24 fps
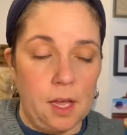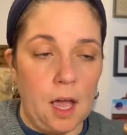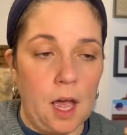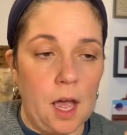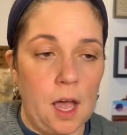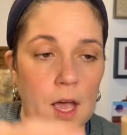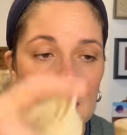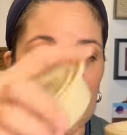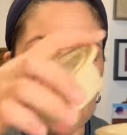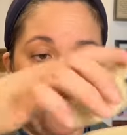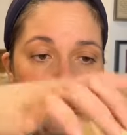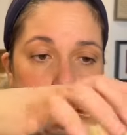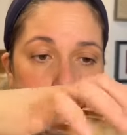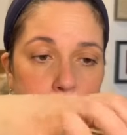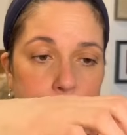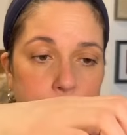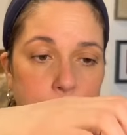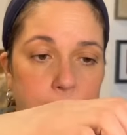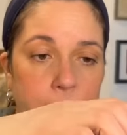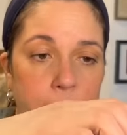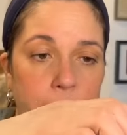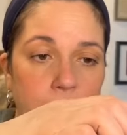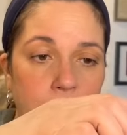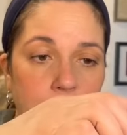Um,
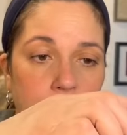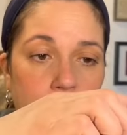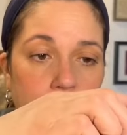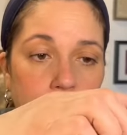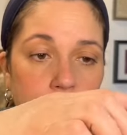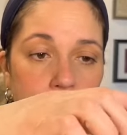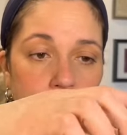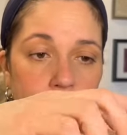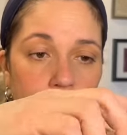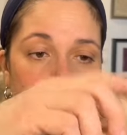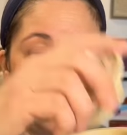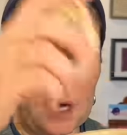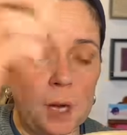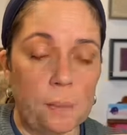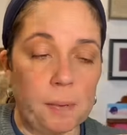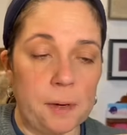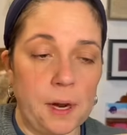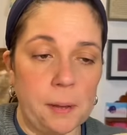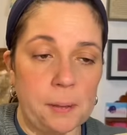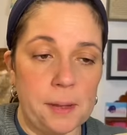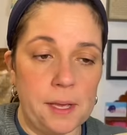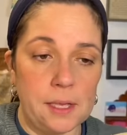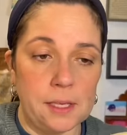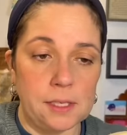but yeah, this one, I'll
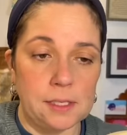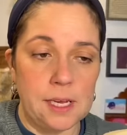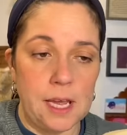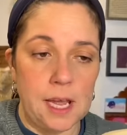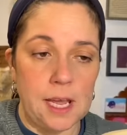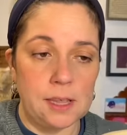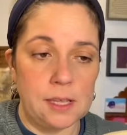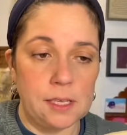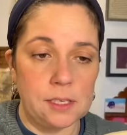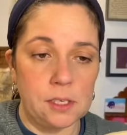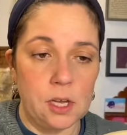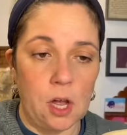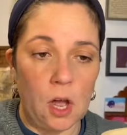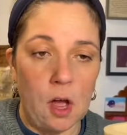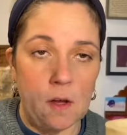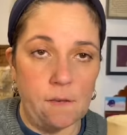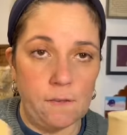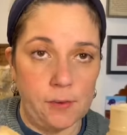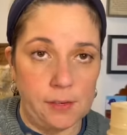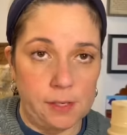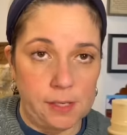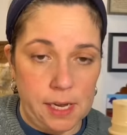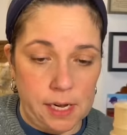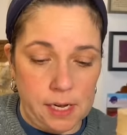probably take this
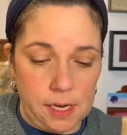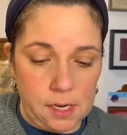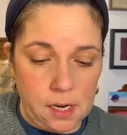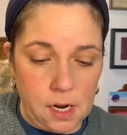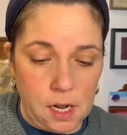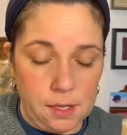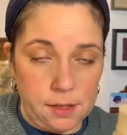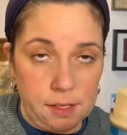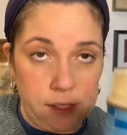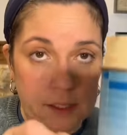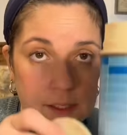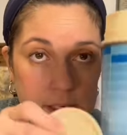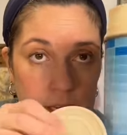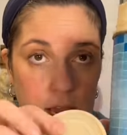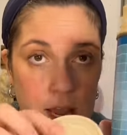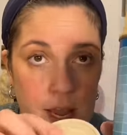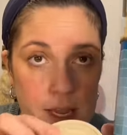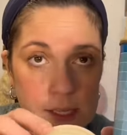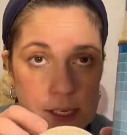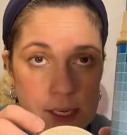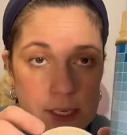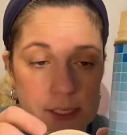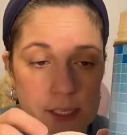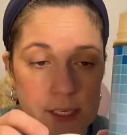off, set it on the
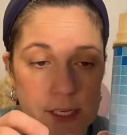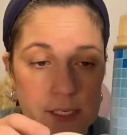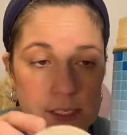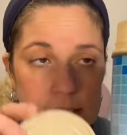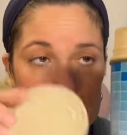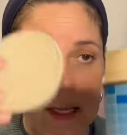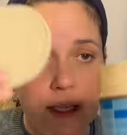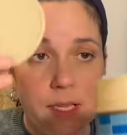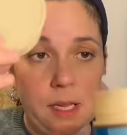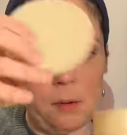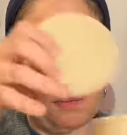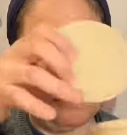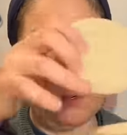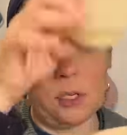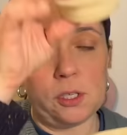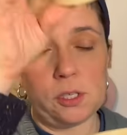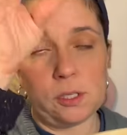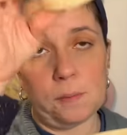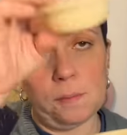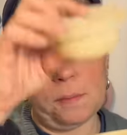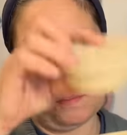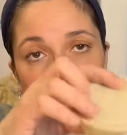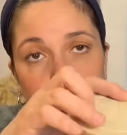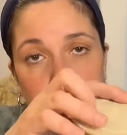side like this, and then put
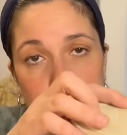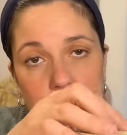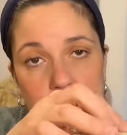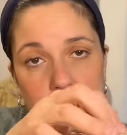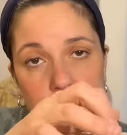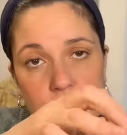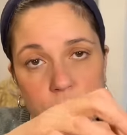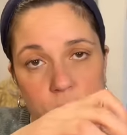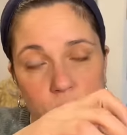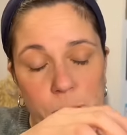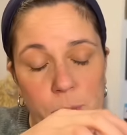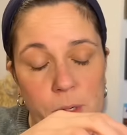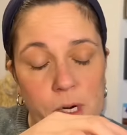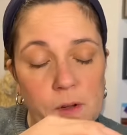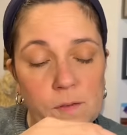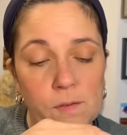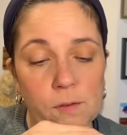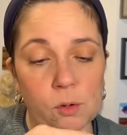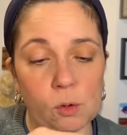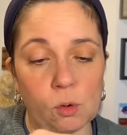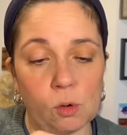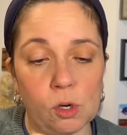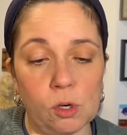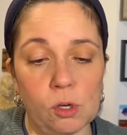some pretty spring
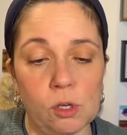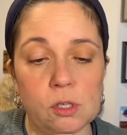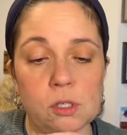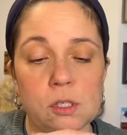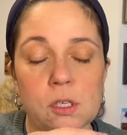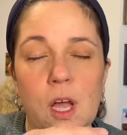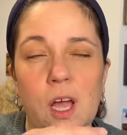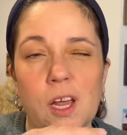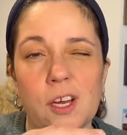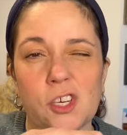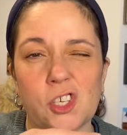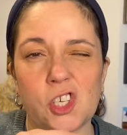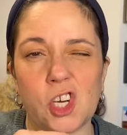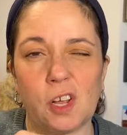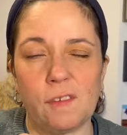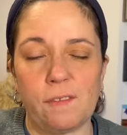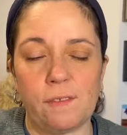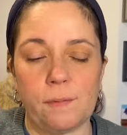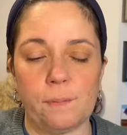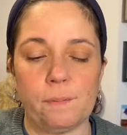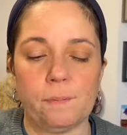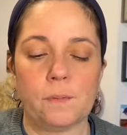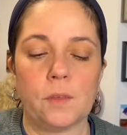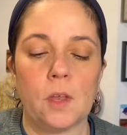florals on a
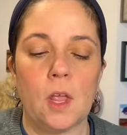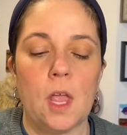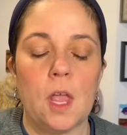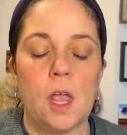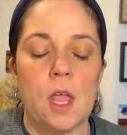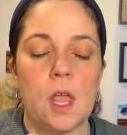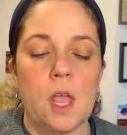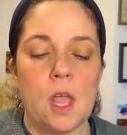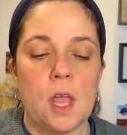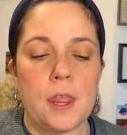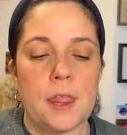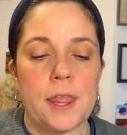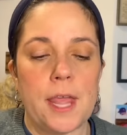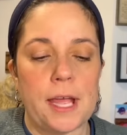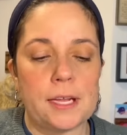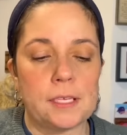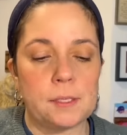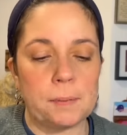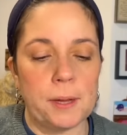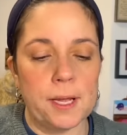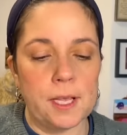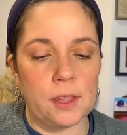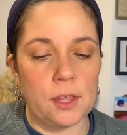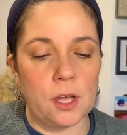shelf.
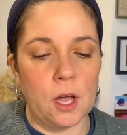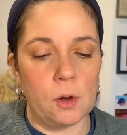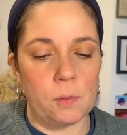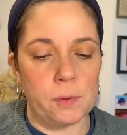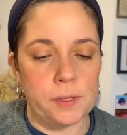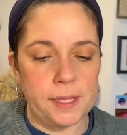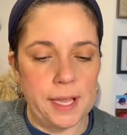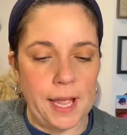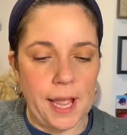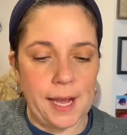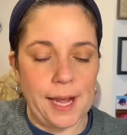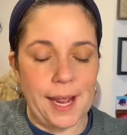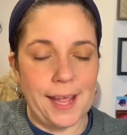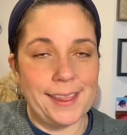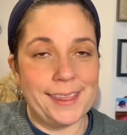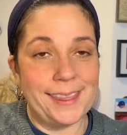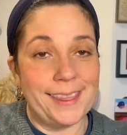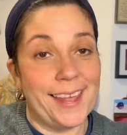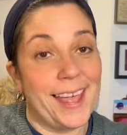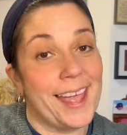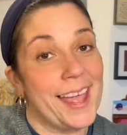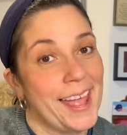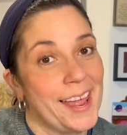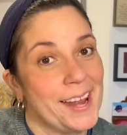That's my thought with that.
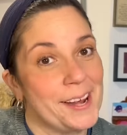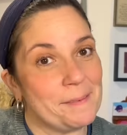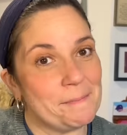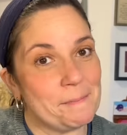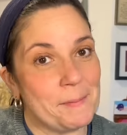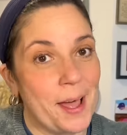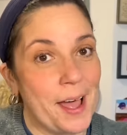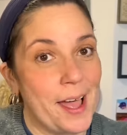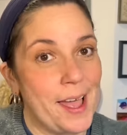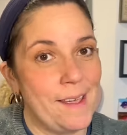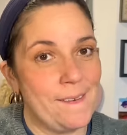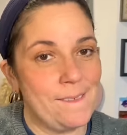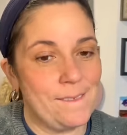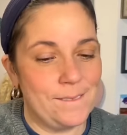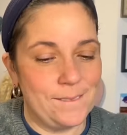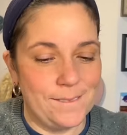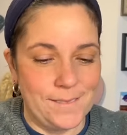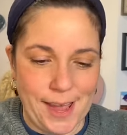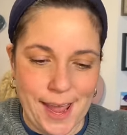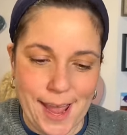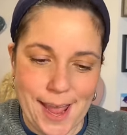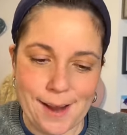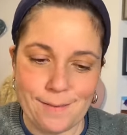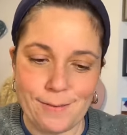And then my
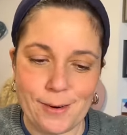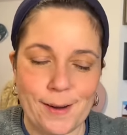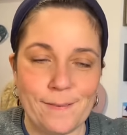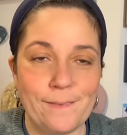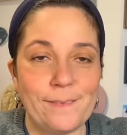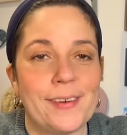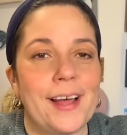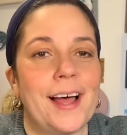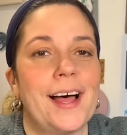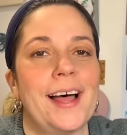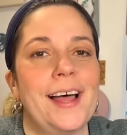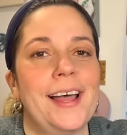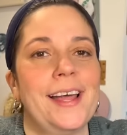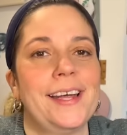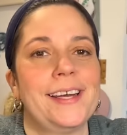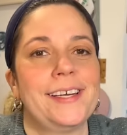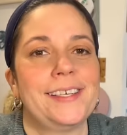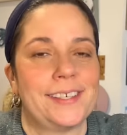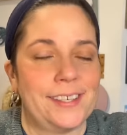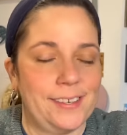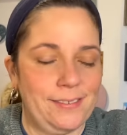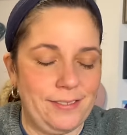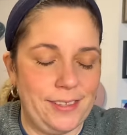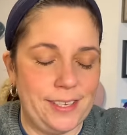favorite
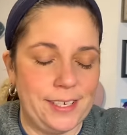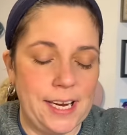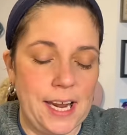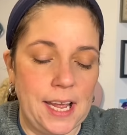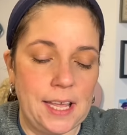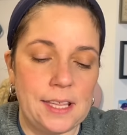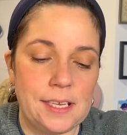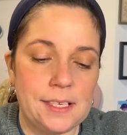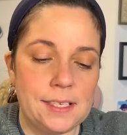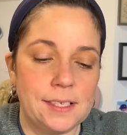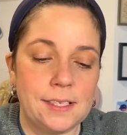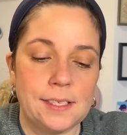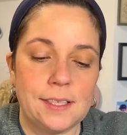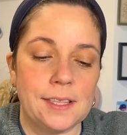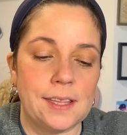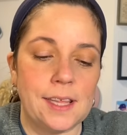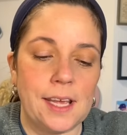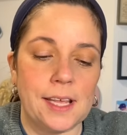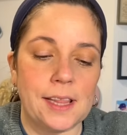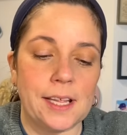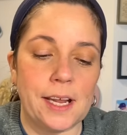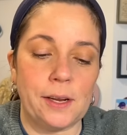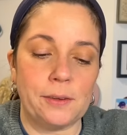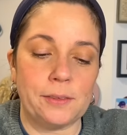find of the day. This is the
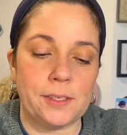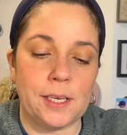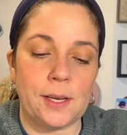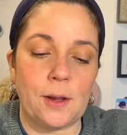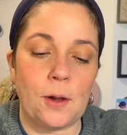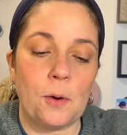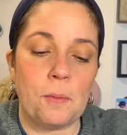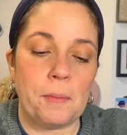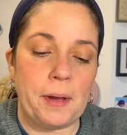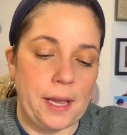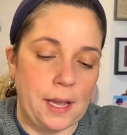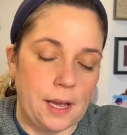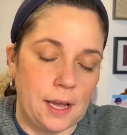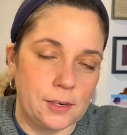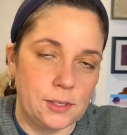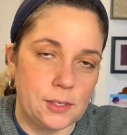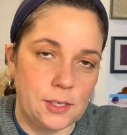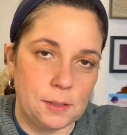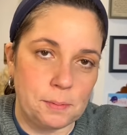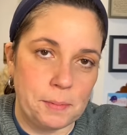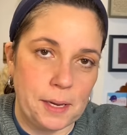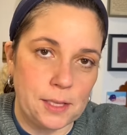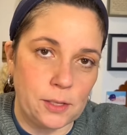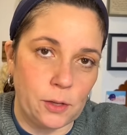thing that I was like, oh my gosh,
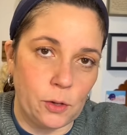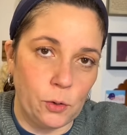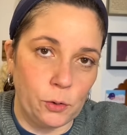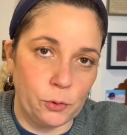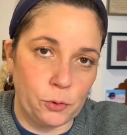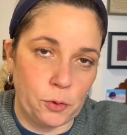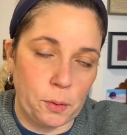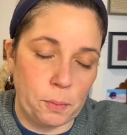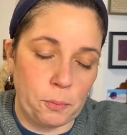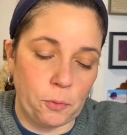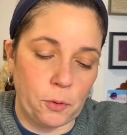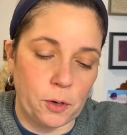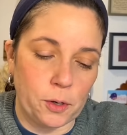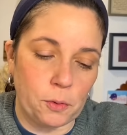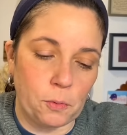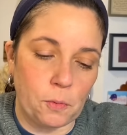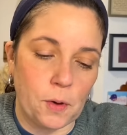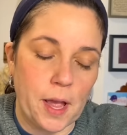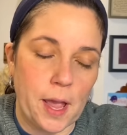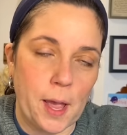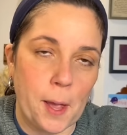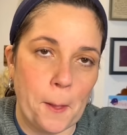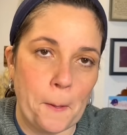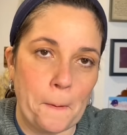this made the whole trip
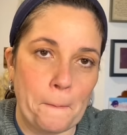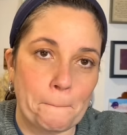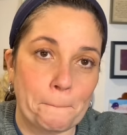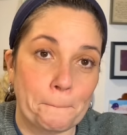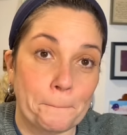worthwhile.